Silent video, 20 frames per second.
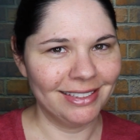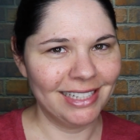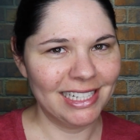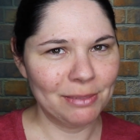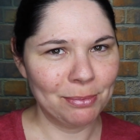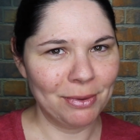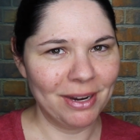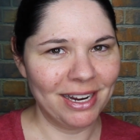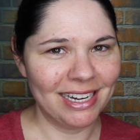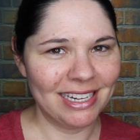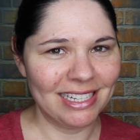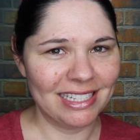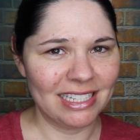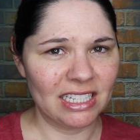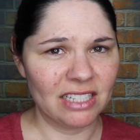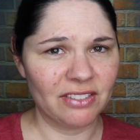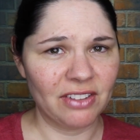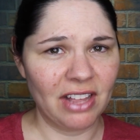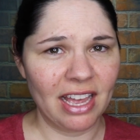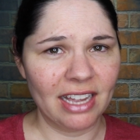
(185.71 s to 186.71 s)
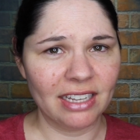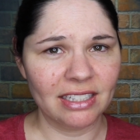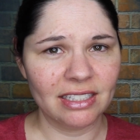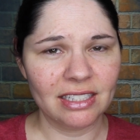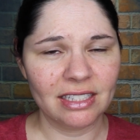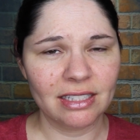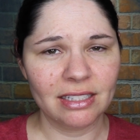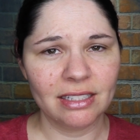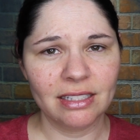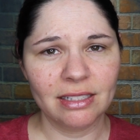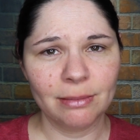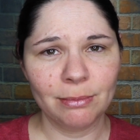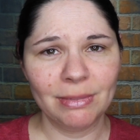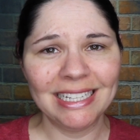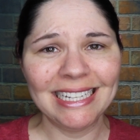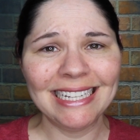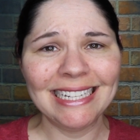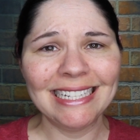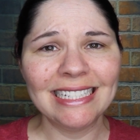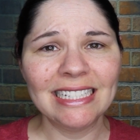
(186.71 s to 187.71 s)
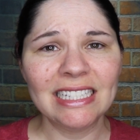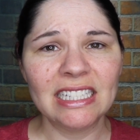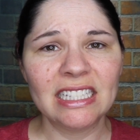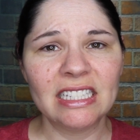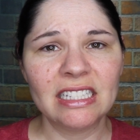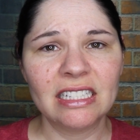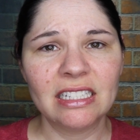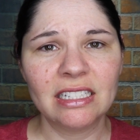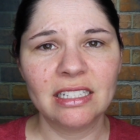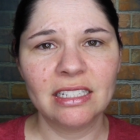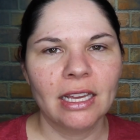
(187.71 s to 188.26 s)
Let's break into Six Flags, please.